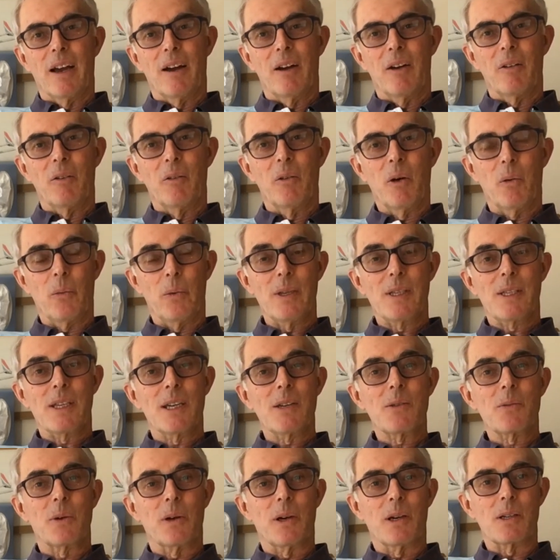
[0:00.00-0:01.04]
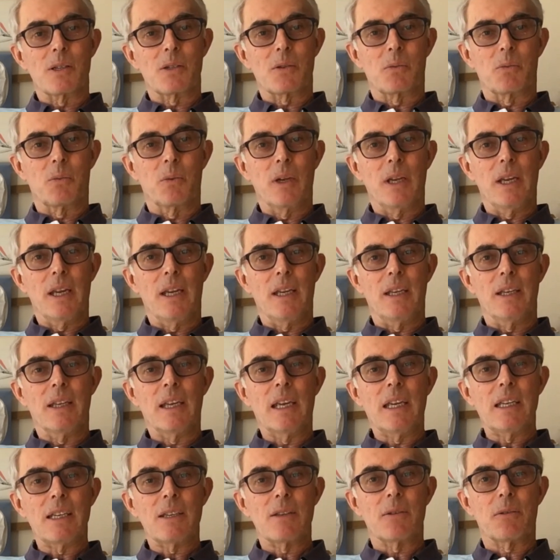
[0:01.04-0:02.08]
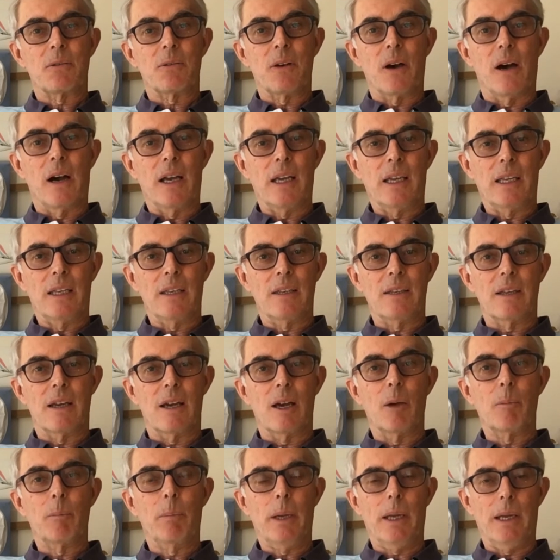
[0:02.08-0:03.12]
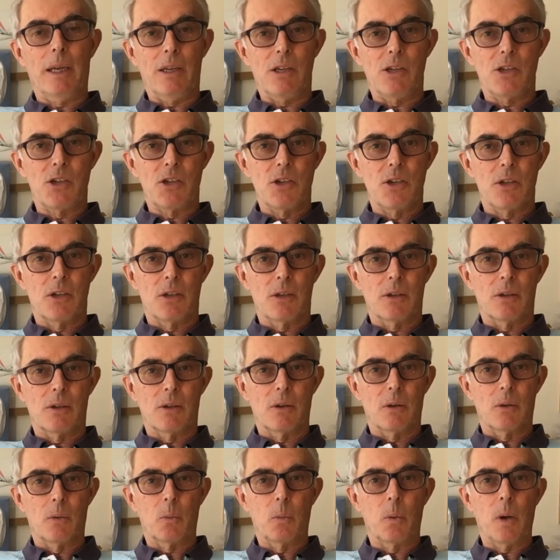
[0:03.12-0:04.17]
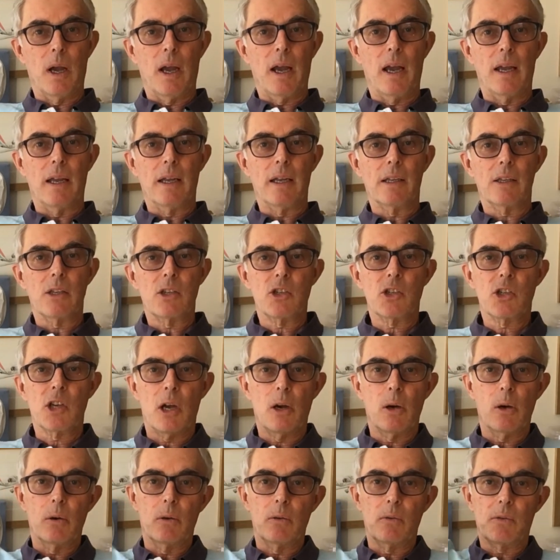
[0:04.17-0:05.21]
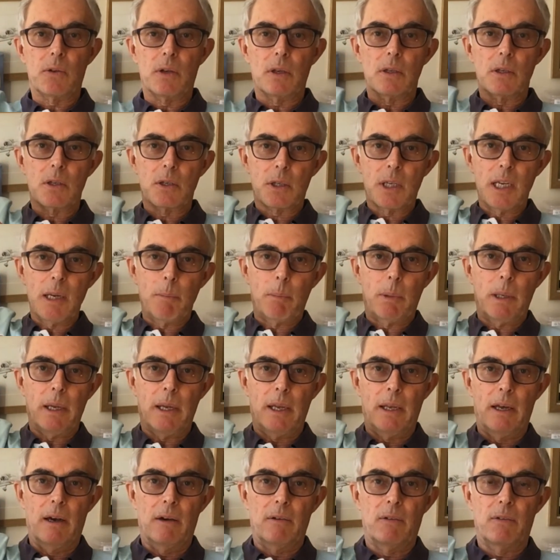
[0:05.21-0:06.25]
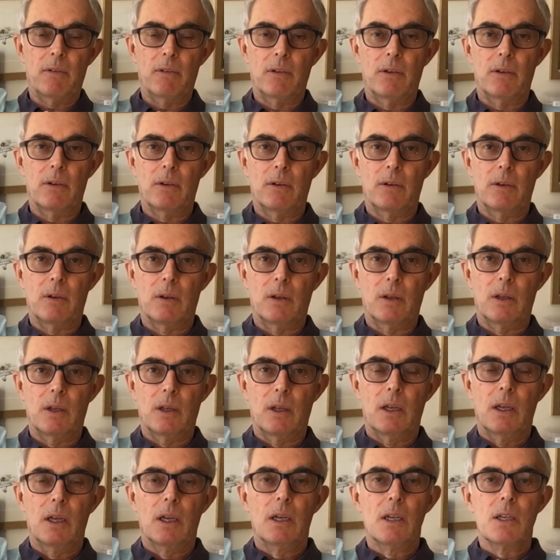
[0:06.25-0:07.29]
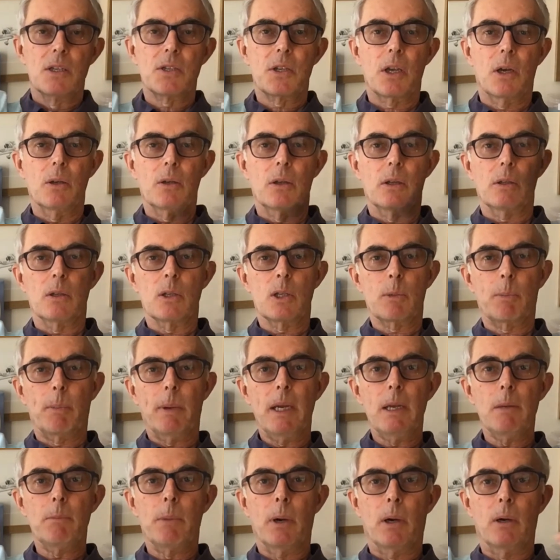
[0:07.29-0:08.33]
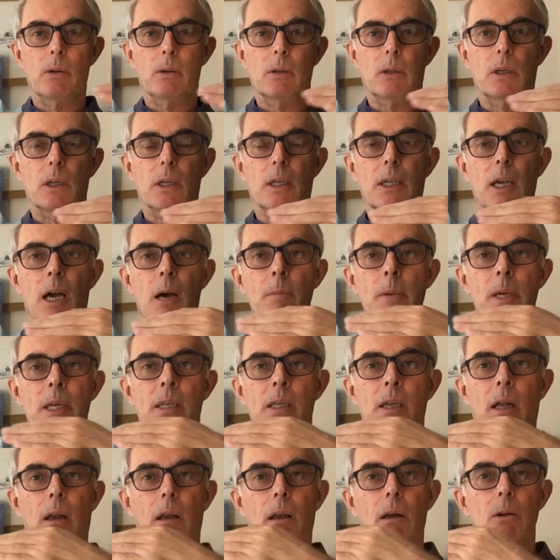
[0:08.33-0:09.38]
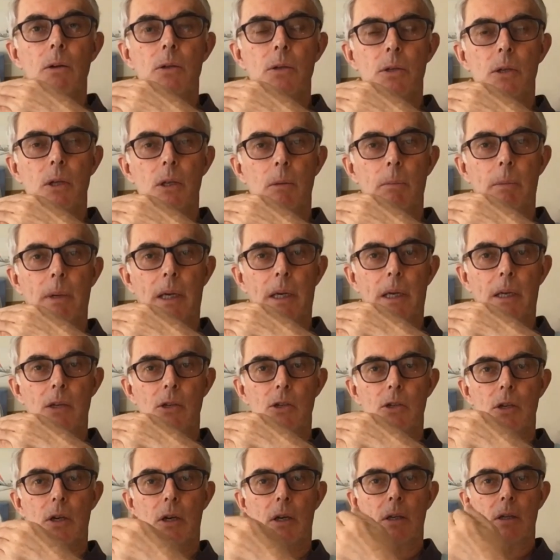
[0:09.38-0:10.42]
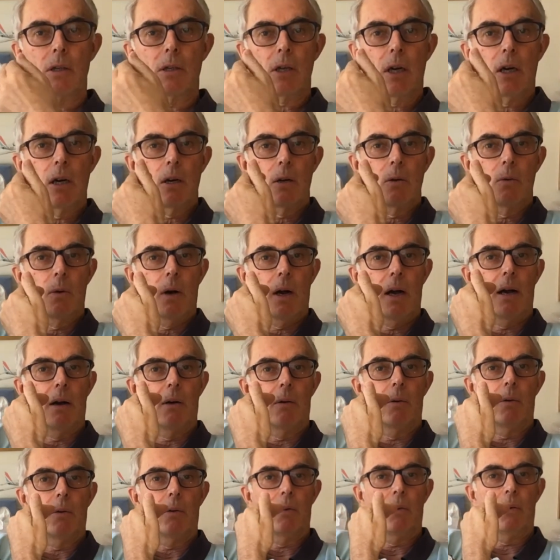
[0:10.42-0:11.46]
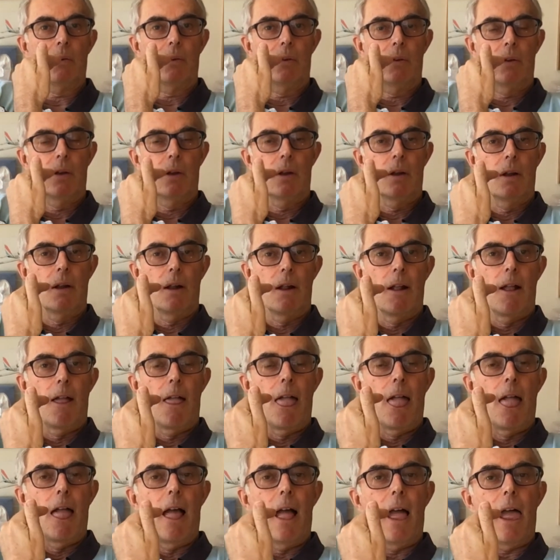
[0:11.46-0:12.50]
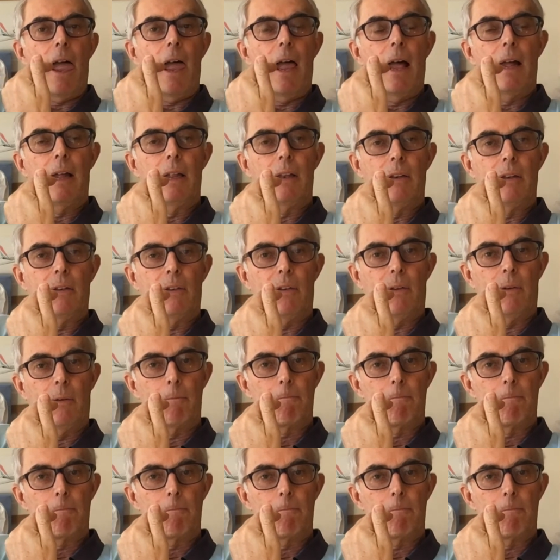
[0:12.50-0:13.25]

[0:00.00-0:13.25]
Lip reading: What we did was we needed to find a beach where it shelved steeply enough so that the speedboat could come in close to the beach and turn round and